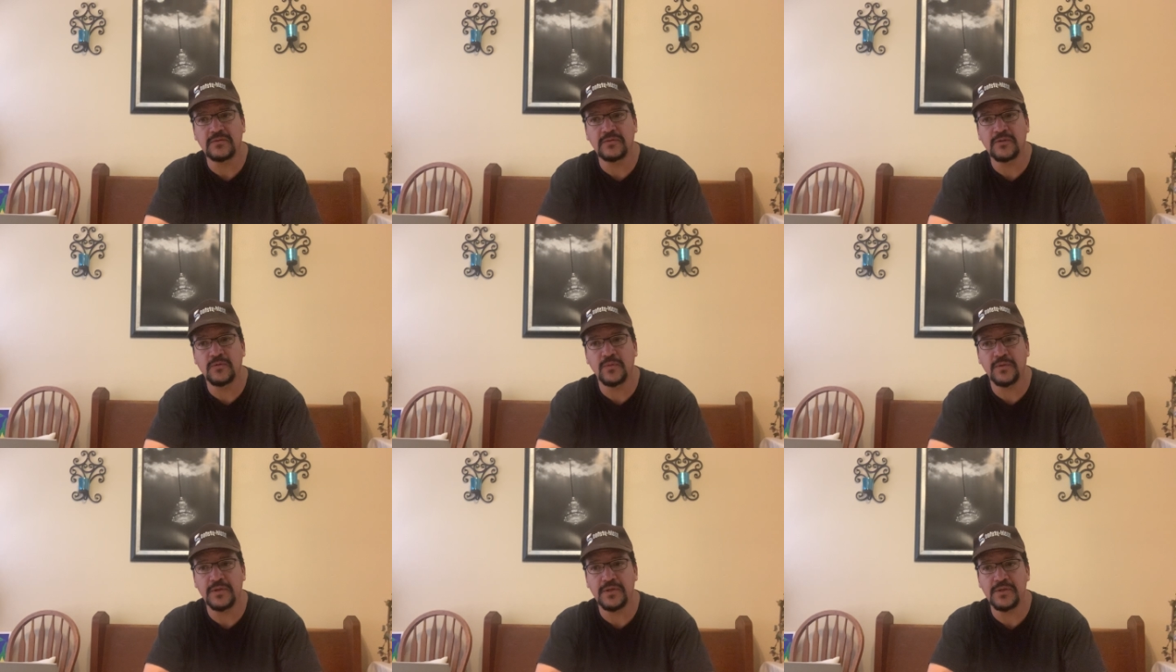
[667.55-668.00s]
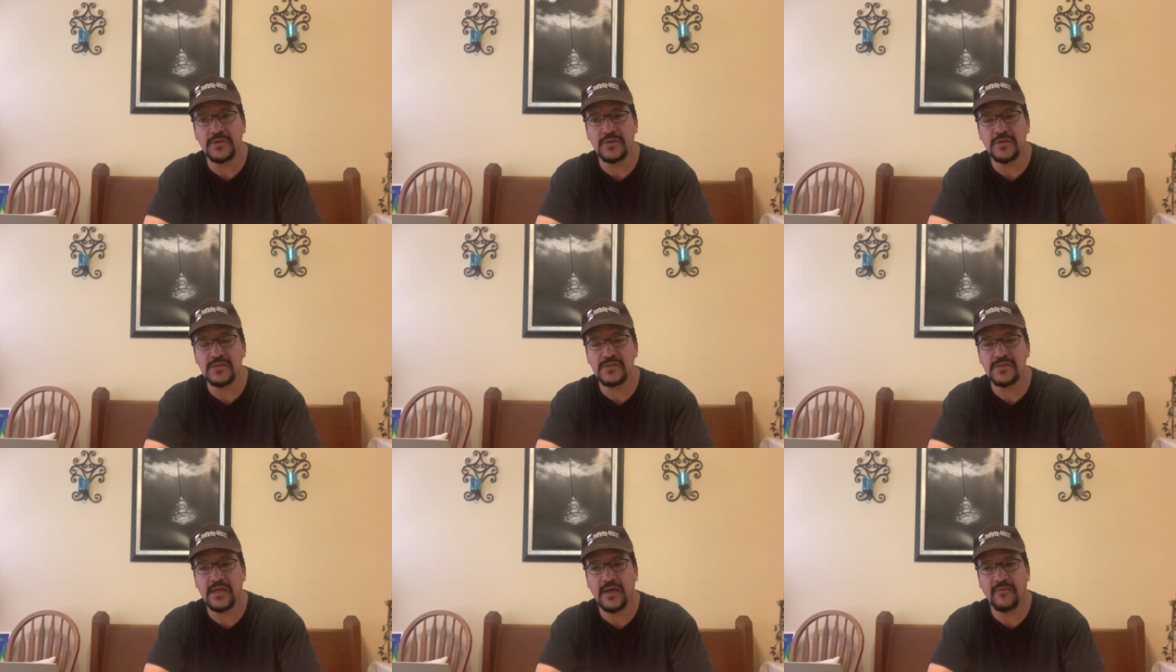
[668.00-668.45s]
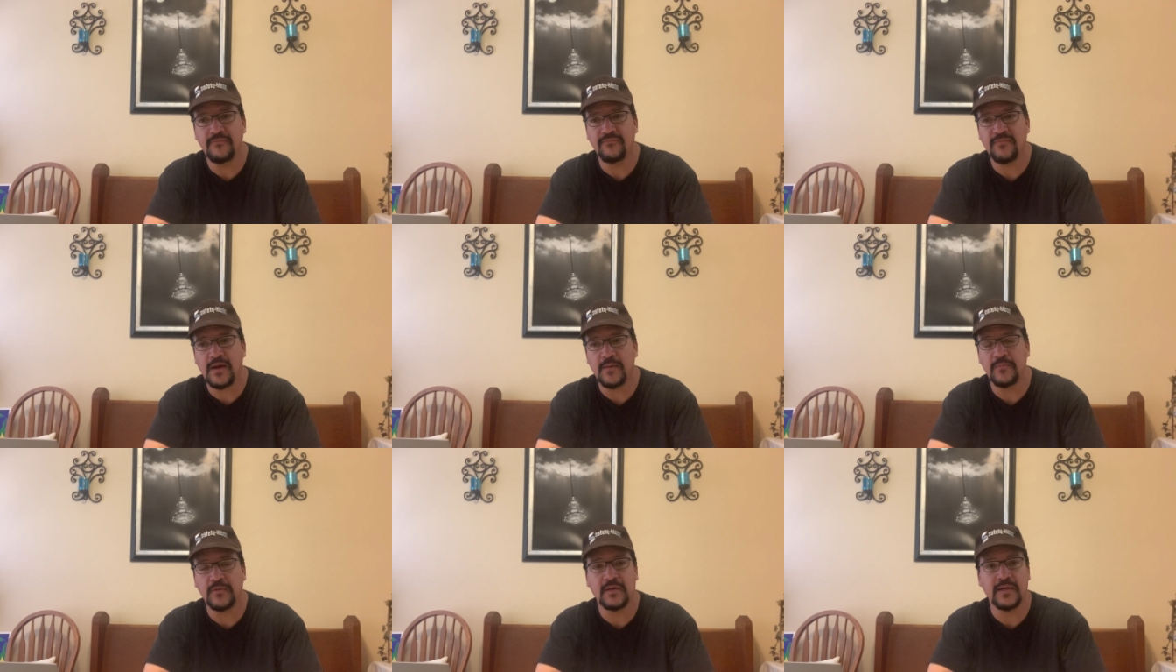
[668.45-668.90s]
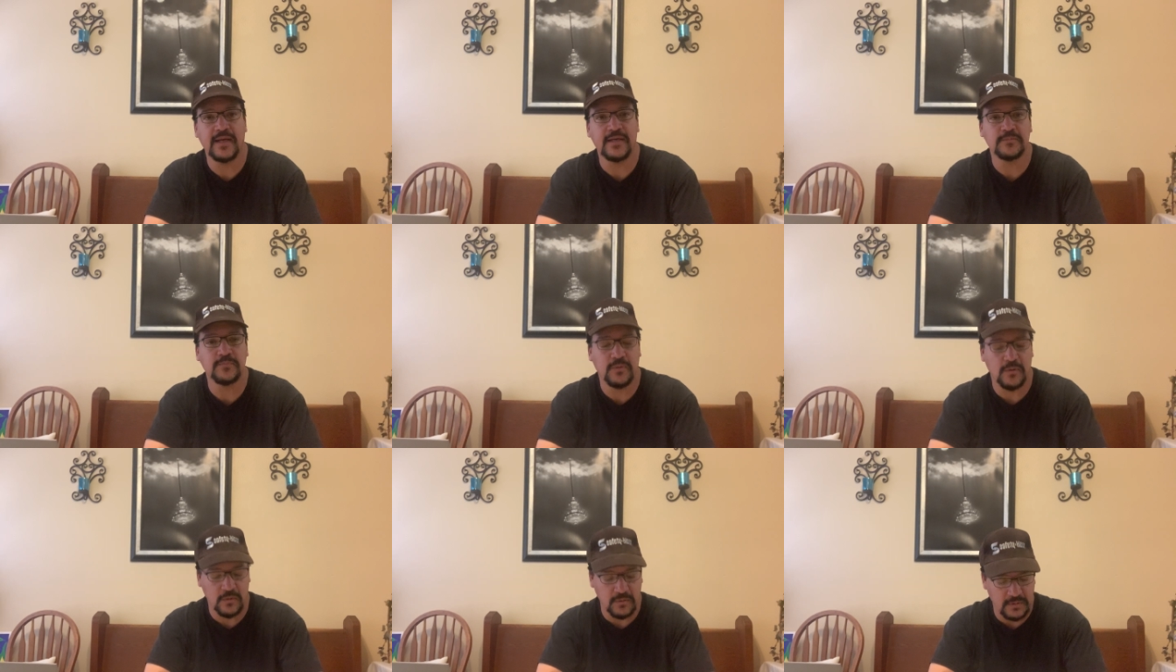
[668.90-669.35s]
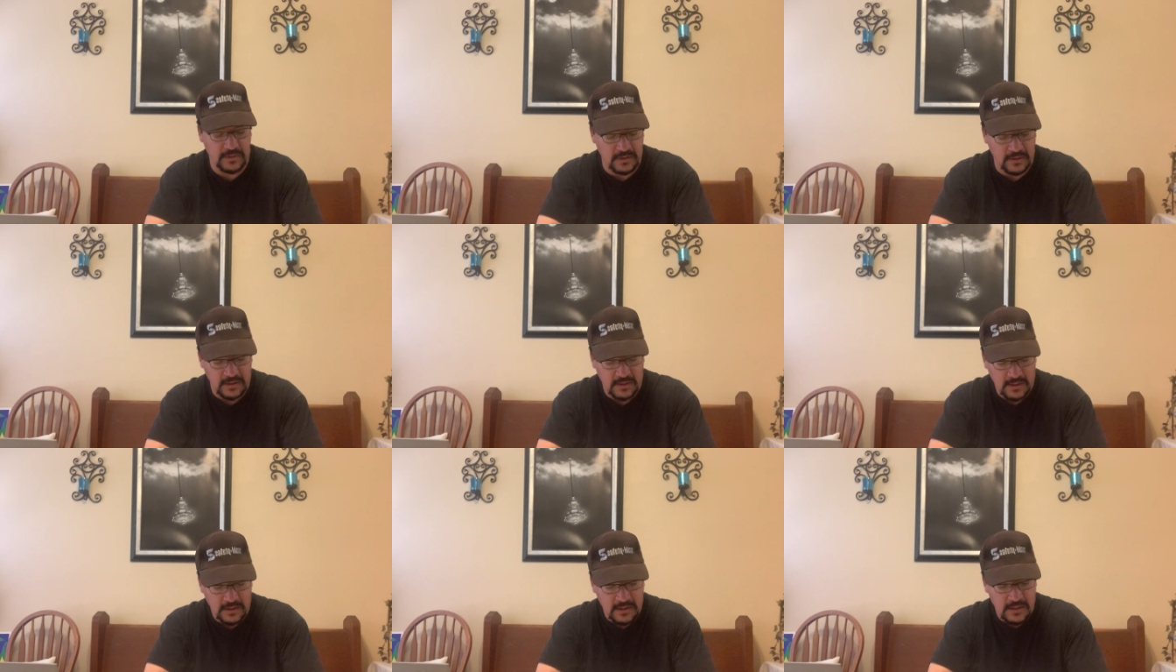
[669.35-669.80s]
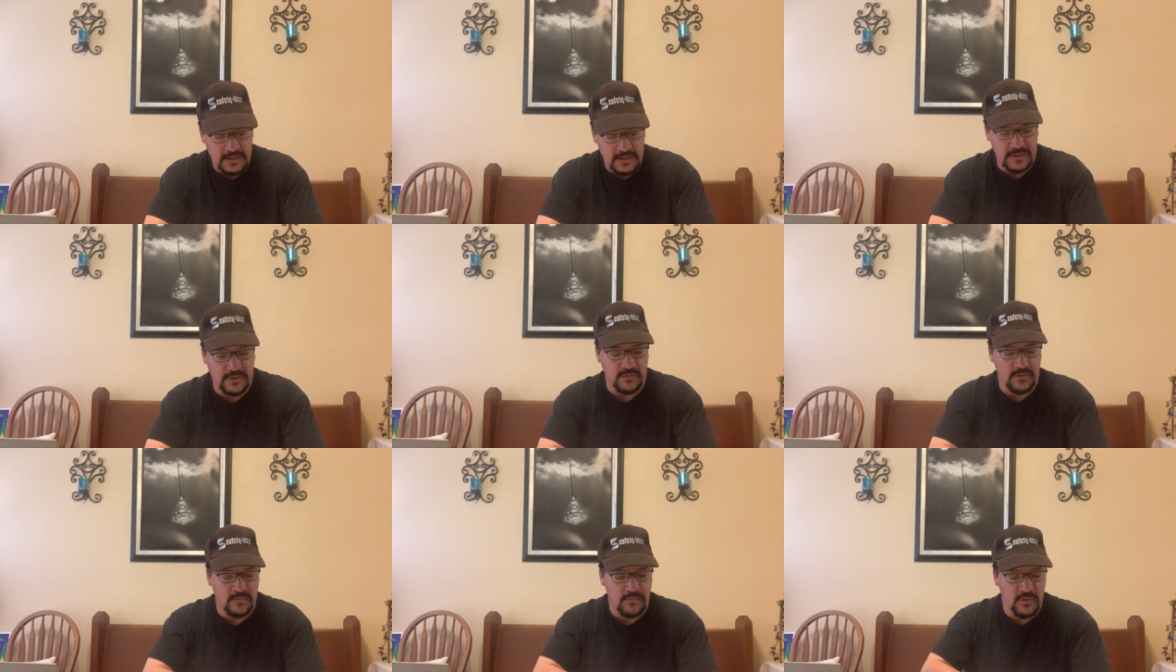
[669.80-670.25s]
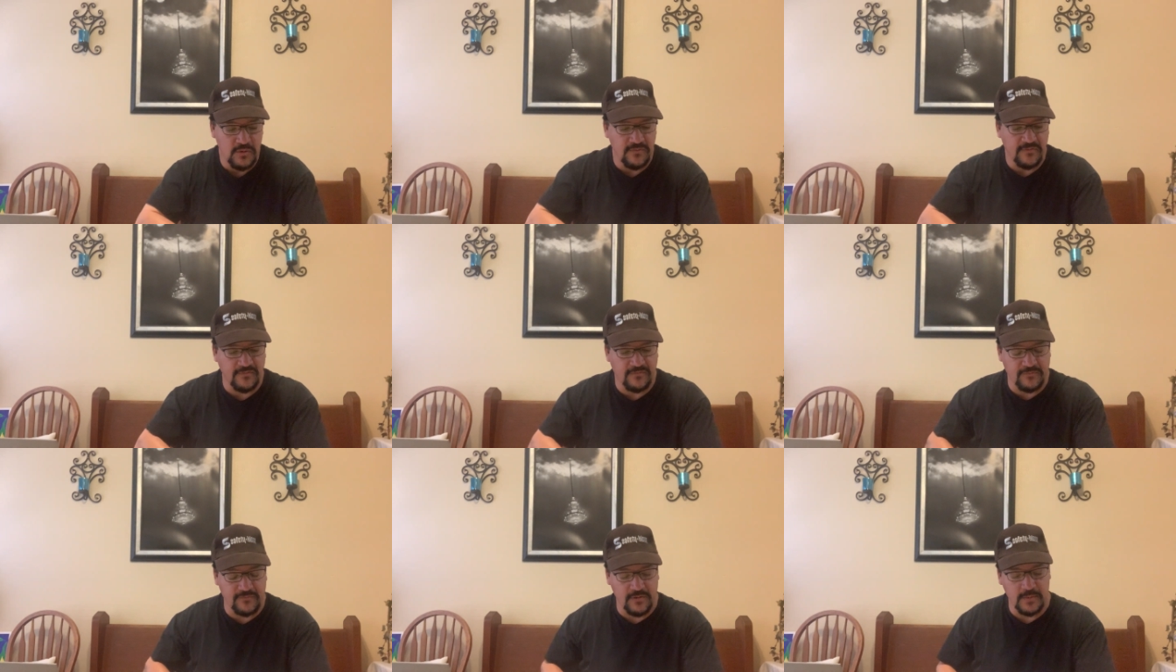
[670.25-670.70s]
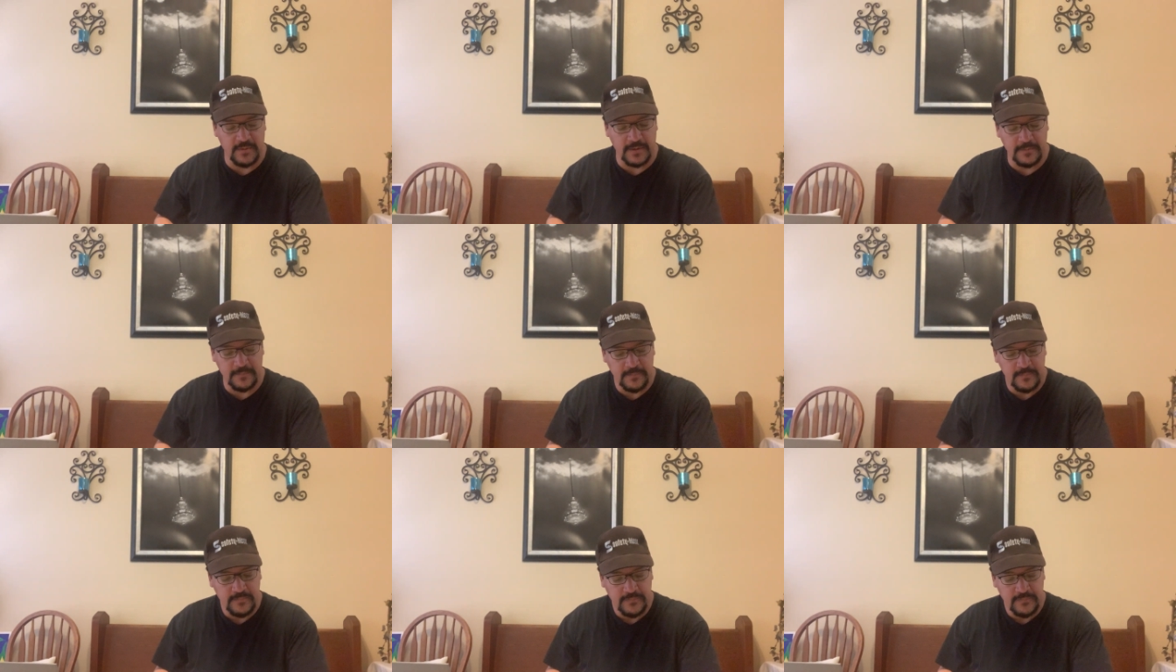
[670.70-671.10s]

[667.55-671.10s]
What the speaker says: you want to use that fiberglass pole to remove them from it.